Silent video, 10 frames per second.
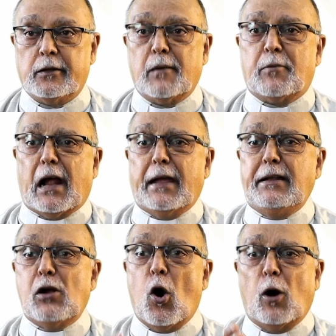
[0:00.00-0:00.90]
The
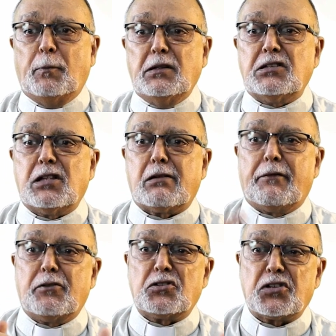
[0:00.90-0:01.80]
bride opens the
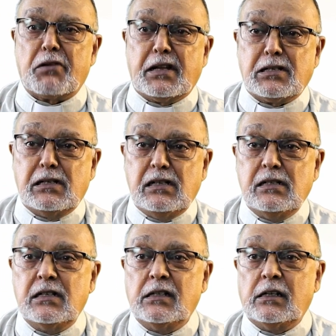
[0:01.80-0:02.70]
refrigerator
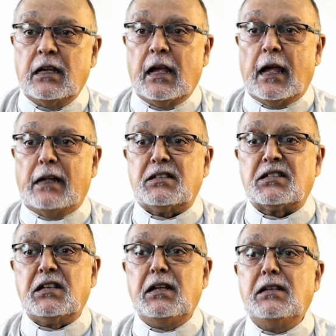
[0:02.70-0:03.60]
and
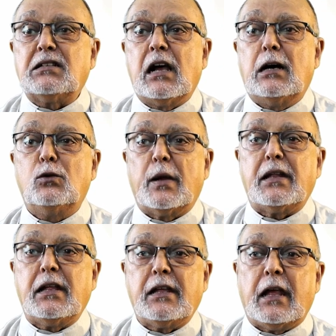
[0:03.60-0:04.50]
sees her
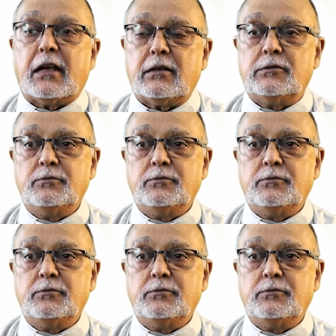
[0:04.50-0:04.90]
wedding cake.